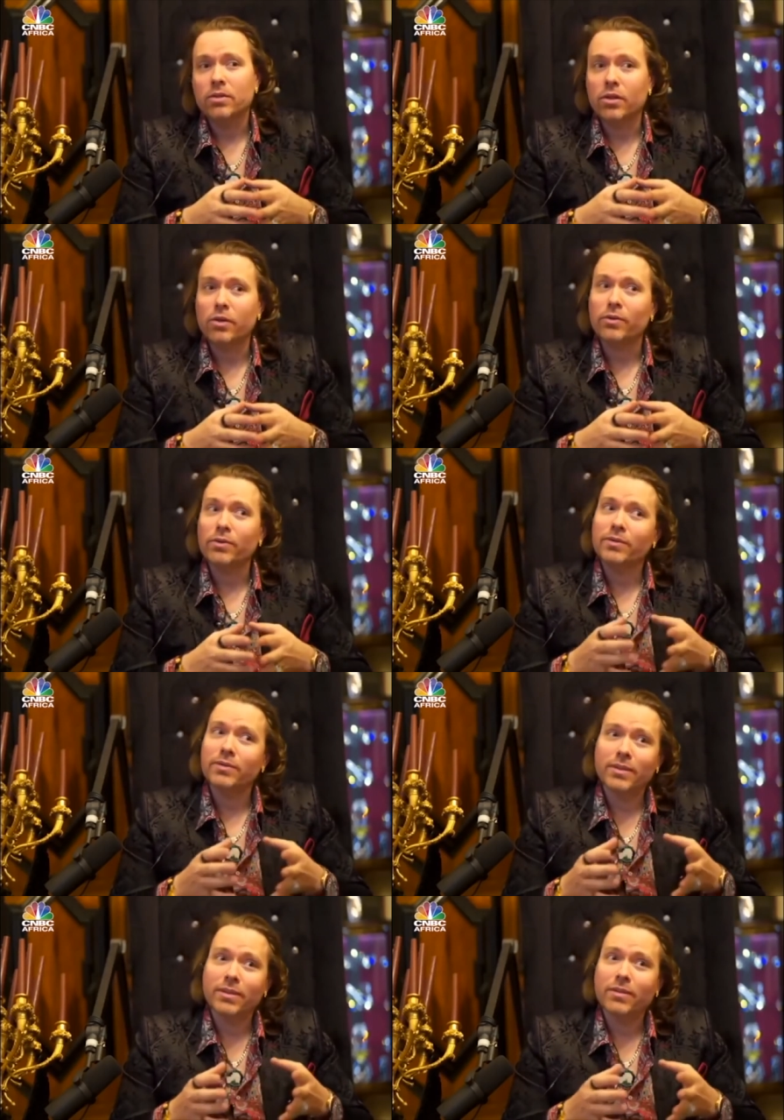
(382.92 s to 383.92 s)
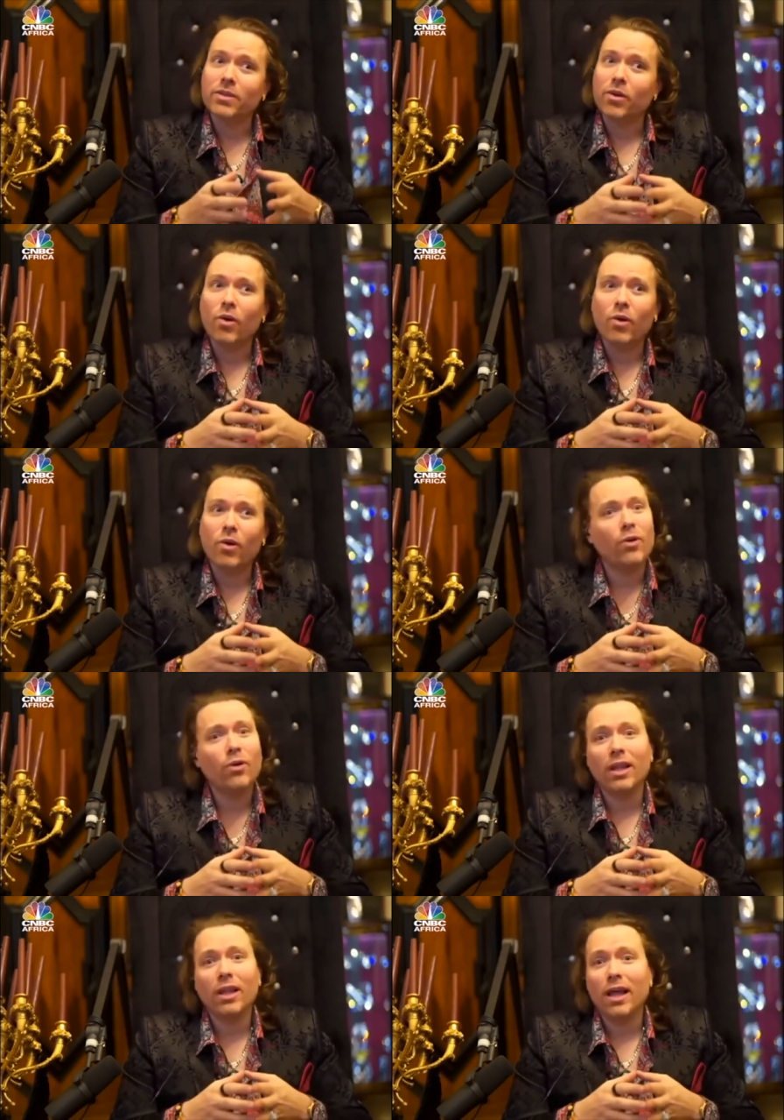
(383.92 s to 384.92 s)
So there's a
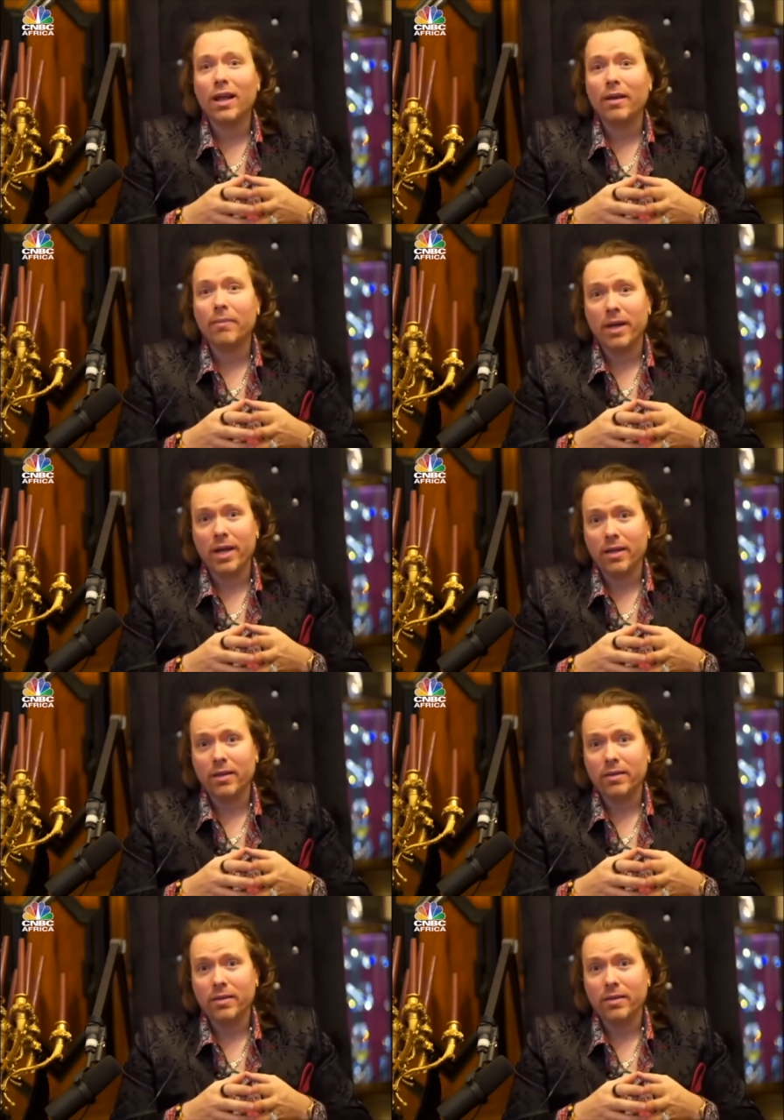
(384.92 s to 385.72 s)
whole lot of money